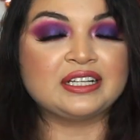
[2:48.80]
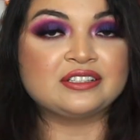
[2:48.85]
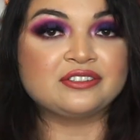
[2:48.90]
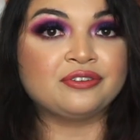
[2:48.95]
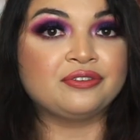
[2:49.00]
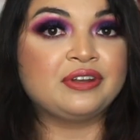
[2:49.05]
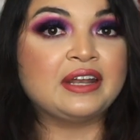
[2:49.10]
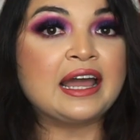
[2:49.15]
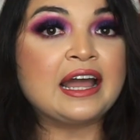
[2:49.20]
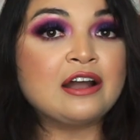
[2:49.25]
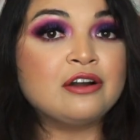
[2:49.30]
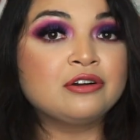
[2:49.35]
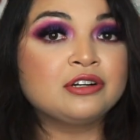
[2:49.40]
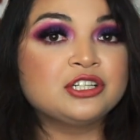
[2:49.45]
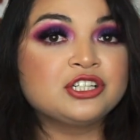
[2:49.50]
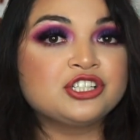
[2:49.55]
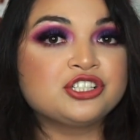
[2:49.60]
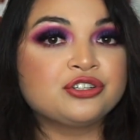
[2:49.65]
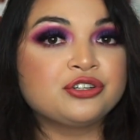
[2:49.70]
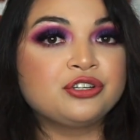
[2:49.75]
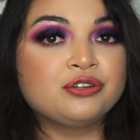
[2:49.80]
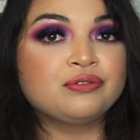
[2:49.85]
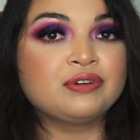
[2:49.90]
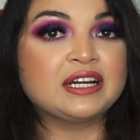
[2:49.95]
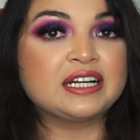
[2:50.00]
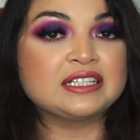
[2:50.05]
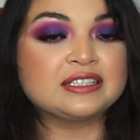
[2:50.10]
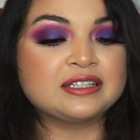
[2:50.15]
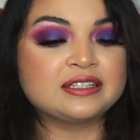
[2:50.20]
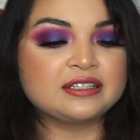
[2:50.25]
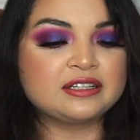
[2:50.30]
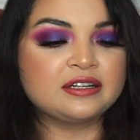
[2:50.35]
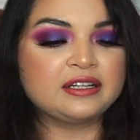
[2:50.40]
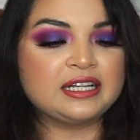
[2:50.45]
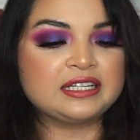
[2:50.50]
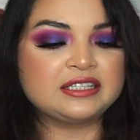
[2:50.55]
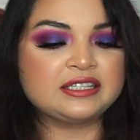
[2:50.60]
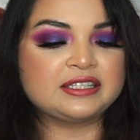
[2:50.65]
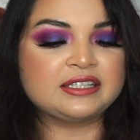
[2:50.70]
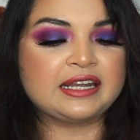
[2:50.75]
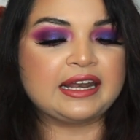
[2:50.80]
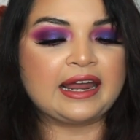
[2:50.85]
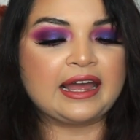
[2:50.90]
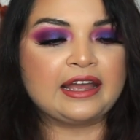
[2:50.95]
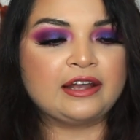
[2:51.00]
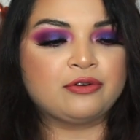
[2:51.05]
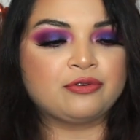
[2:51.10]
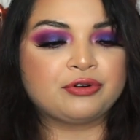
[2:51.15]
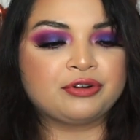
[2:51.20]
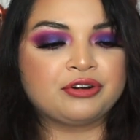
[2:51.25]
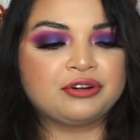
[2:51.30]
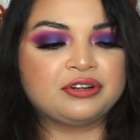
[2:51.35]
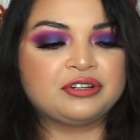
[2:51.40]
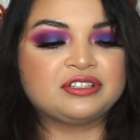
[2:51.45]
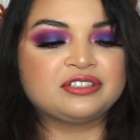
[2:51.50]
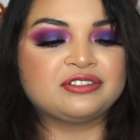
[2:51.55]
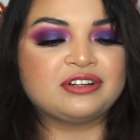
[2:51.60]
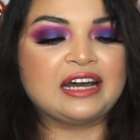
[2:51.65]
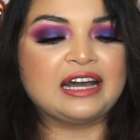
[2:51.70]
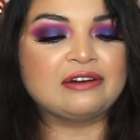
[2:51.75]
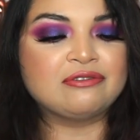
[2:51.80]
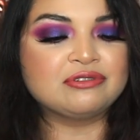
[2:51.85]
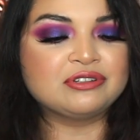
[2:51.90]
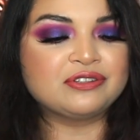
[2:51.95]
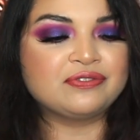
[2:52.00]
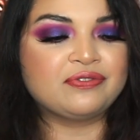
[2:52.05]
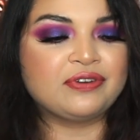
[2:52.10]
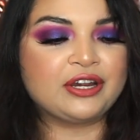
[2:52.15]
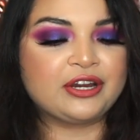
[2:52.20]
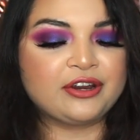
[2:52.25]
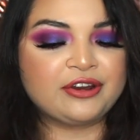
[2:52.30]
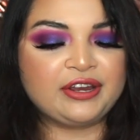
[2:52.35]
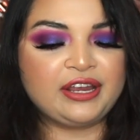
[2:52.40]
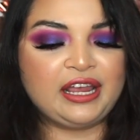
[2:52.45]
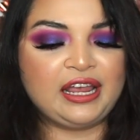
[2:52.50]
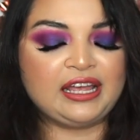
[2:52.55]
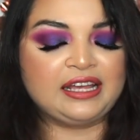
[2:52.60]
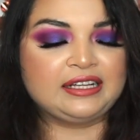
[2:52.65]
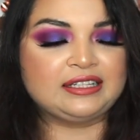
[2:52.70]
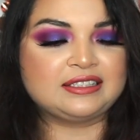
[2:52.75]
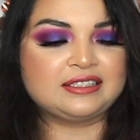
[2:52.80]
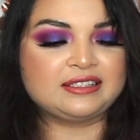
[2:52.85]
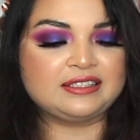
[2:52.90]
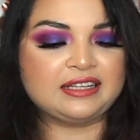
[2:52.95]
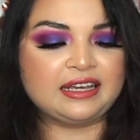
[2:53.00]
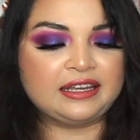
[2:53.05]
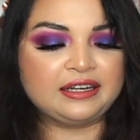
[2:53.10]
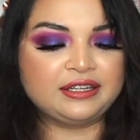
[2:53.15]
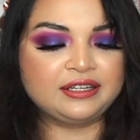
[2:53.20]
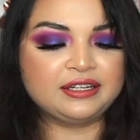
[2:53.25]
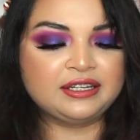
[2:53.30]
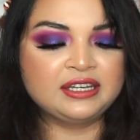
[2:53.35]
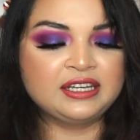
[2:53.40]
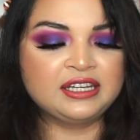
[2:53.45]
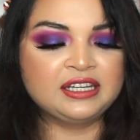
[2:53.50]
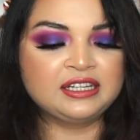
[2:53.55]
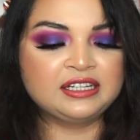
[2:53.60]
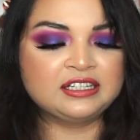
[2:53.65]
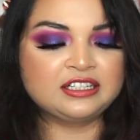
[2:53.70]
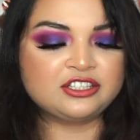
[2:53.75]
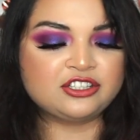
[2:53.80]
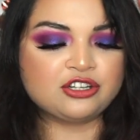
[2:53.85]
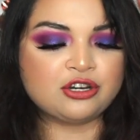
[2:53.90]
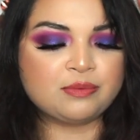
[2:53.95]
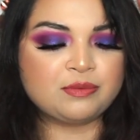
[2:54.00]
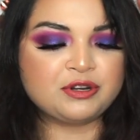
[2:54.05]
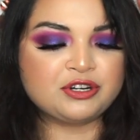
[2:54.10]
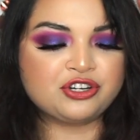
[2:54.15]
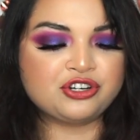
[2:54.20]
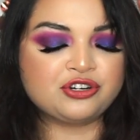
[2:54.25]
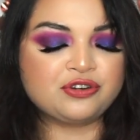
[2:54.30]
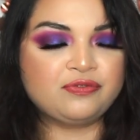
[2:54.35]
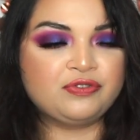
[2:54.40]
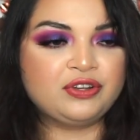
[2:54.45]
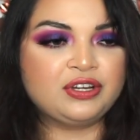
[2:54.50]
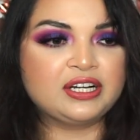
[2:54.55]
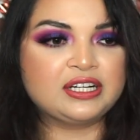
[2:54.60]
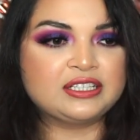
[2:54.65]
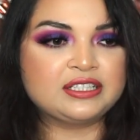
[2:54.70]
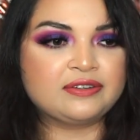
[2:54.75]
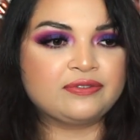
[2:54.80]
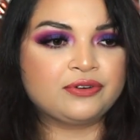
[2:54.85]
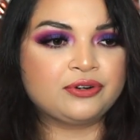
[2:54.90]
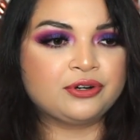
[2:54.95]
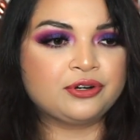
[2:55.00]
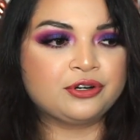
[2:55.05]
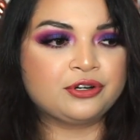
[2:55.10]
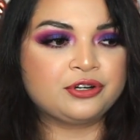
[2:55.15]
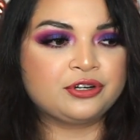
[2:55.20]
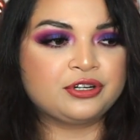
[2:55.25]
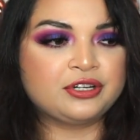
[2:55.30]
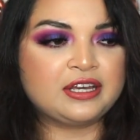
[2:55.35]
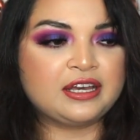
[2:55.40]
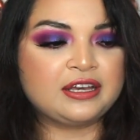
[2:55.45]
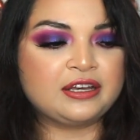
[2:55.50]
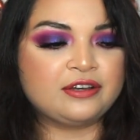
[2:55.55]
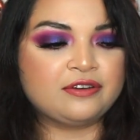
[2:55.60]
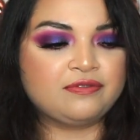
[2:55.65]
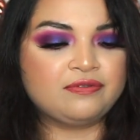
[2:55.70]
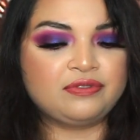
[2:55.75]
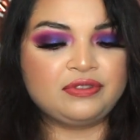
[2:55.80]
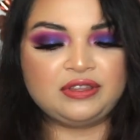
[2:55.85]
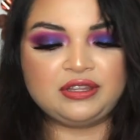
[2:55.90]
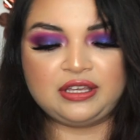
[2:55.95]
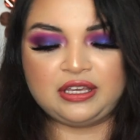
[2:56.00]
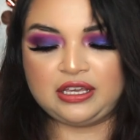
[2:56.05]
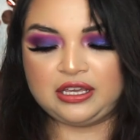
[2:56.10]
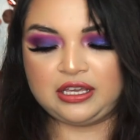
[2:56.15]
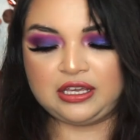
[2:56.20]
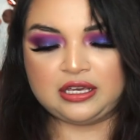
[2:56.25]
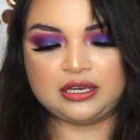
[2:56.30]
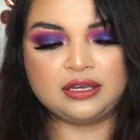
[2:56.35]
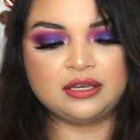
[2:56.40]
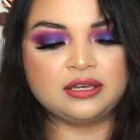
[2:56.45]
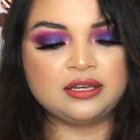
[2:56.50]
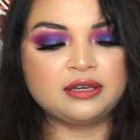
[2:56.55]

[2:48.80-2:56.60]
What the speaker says: so now I'm going to show you guys the sunglasses that I ordered. So I was very excited. So I'm not sure if you guys ever heard of the